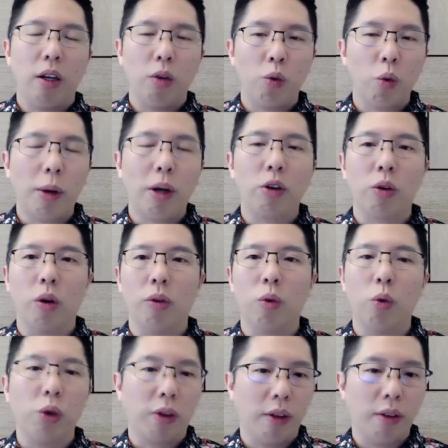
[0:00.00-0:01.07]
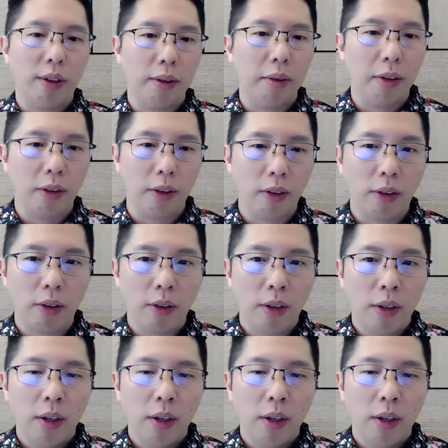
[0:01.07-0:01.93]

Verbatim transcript: There's so much of goods and services,